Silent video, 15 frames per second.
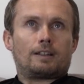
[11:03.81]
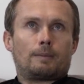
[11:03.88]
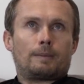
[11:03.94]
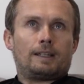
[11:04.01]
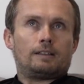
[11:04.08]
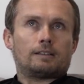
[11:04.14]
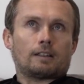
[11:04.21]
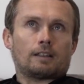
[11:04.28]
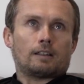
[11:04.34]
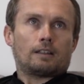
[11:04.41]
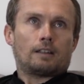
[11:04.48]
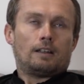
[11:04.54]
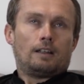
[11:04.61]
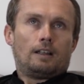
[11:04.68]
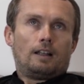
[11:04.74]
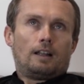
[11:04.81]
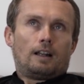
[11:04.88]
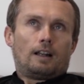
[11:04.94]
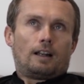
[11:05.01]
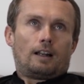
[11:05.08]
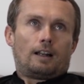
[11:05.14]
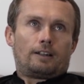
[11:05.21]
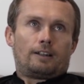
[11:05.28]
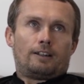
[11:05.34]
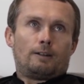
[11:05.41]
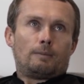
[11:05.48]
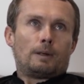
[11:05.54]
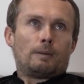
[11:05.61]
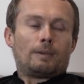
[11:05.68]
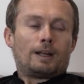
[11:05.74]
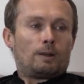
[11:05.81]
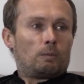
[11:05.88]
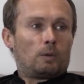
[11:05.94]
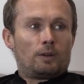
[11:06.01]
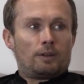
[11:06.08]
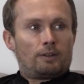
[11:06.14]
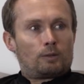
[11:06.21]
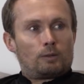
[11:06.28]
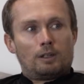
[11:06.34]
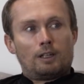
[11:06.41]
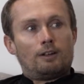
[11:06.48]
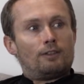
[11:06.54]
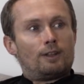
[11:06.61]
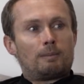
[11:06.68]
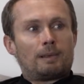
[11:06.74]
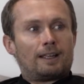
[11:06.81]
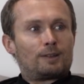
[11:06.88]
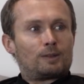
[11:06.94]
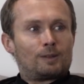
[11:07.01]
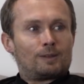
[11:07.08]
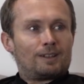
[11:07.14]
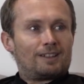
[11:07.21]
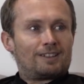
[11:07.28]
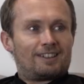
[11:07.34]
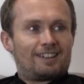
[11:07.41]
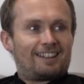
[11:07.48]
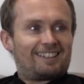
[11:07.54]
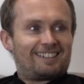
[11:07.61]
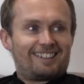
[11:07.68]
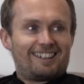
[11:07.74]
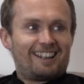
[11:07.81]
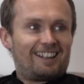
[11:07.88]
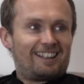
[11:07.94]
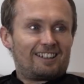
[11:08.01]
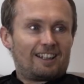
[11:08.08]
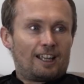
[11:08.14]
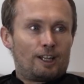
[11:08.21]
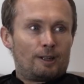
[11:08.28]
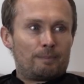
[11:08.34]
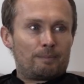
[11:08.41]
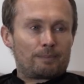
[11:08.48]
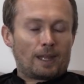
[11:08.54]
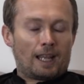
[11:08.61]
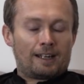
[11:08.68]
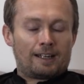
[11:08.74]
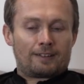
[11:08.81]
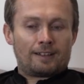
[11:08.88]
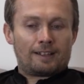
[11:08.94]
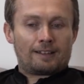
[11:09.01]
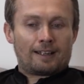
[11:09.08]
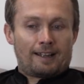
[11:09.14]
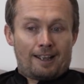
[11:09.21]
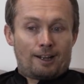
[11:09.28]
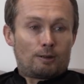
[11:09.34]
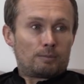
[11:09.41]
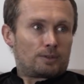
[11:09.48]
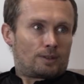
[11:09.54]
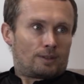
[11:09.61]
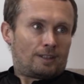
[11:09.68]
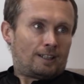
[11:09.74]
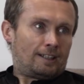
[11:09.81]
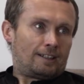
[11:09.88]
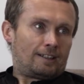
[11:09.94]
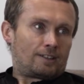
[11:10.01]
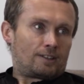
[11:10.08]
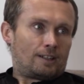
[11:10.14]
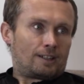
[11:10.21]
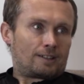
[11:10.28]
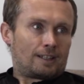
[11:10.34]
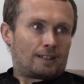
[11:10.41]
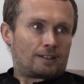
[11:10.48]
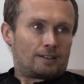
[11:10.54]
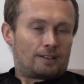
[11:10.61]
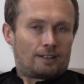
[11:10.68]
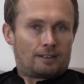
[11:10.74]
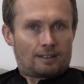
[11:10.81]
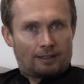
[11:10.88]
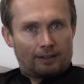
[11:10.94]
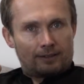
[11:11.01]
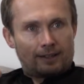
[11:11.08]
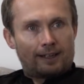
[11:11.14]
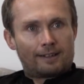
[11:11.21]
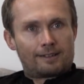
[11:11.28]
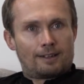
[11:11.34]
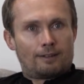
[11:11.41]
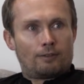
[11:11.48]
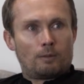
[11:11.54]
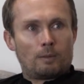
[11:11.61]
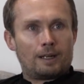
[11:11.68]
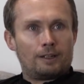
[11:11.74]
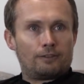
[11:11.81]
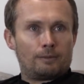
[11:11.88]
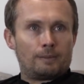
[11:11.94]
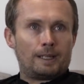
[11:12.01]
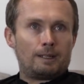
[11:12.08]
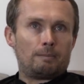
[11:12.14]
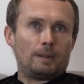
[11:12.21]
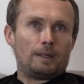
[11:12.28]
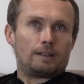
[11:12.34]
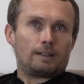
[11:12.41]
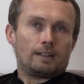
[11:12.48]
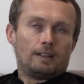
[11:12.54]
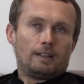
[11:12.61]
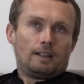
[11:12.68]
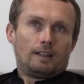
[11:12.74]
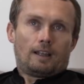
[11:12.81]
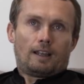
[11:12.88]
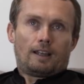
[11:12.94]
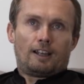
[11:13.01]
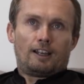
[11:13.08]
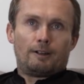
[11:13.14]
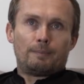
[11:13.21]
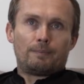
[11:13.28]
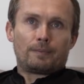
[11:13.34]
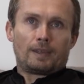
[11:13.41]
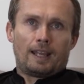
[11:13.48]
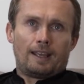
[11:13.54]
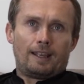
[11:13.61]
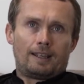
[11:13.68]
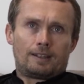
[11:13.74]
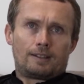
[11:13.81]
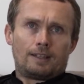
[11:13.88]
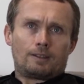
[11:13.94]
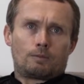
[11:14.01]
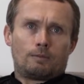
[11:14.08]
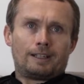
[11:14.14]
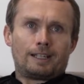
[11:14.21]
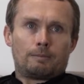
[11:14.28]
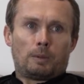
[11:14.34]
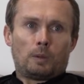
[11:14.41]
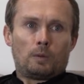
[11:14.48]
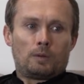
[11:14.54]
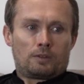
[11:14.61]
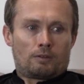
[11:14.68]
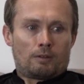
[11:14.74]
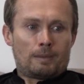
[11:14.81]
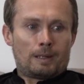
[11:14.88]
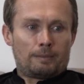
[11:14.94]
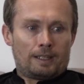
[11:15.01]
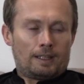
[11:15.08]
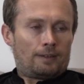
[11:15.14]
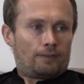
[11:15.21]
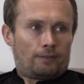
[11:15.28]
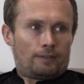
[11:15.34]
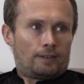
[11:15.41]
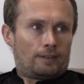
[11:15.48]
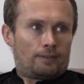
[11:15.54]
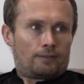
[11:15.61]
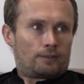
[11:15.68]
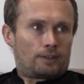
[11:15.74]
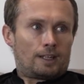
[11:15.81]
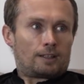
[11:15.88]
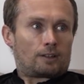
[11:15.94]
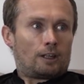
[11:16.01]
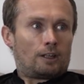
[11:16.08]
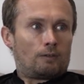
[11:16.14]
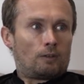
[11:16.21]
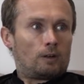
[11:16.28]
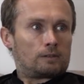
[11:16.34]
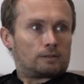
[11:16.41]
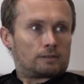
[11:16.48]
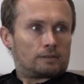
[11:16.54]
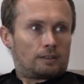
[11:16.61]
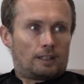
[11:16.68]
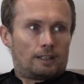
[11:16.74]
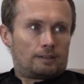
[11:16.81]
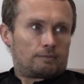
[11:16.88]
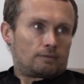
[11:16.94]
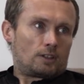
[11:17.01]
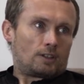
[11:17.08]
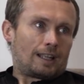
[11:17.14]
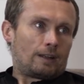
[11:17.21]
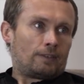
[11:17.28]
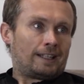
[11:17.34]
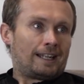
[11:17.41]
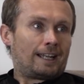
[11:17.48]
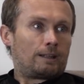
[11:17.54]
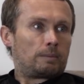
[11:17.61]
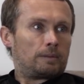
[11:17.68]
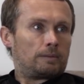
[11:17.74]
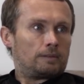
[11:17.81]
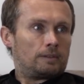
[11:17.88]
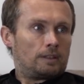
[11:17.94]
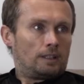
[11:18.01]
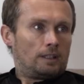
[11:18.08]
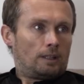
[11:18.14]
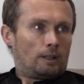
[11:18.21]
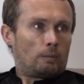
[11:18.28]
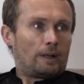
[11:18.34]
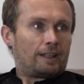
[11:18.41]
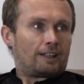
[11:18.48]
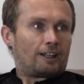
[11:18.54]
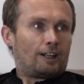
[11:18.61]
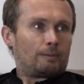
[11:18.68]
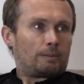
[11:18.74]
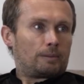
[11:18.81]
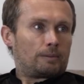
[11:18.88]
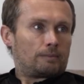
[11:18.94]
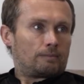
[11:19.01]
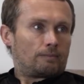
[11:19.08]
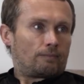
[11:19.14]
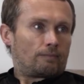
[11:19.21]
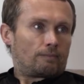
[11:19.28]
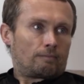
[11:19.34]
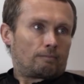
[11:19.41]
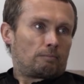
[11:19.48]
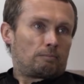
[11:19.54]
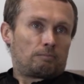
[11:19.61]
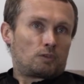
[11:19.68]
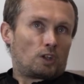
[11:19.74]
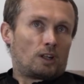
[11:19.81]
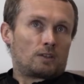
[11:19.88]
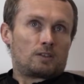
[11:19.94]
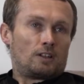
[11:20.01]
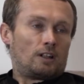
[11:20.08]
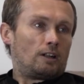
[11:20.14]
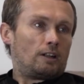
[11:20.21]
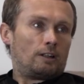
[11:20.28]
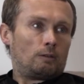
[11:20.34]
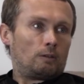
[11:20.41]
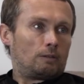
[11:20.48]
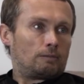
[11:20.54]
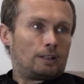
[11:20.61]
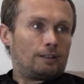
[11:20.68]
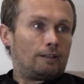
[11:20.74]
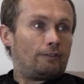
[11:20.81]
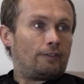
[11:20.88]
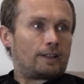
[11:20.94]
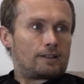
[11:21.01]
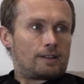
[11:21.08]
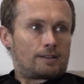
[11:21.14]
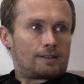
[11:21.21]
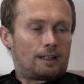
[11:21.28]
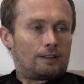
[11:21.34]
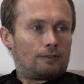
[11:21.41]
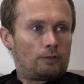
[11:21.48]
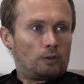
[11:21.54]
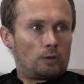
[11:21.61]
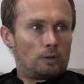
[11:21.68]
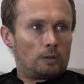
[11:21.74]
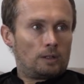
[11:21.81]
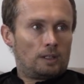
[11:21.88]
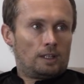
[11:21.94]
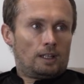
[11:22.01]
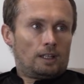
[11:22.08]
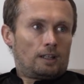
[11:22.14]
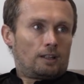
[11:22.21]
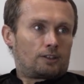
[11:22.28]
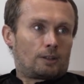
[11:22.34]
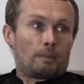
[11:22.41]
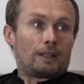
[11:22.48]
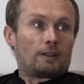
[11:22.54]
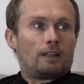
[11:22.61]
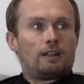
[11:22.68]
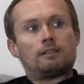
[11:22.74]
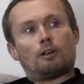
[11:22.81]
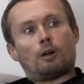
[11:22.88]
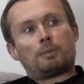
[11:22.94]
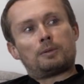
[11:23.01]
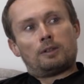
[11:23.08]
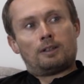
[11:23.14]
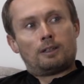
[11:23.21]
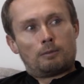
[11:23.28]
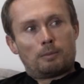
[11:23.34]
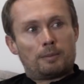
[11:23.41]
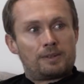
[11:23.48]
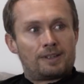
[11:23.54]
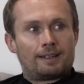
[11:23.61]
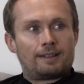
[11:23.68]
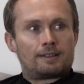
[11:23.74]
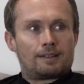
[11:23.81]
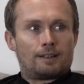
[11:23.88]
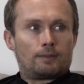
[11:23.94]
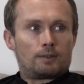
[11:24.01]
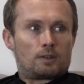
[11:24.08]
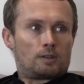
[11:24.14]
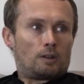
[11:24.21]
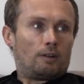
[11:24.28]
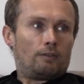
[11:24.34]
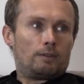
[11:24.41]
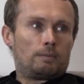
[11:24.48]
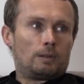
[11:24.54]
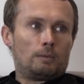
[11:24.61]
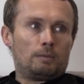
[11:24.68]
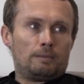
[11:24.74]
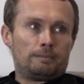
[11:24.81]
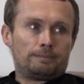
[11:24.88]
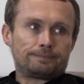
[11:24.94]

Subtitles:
I mean, I don't know, my mind wanders all over the place on these things. Yeah. And I think that helps in a certain extent because you kind of take yourself away from it. But it's really important to remember that if shit's going wrong, like just have a nap, wake up. Yeah. Chances are it'll have fixed itself or some other opportunity will present itself to solve the problem.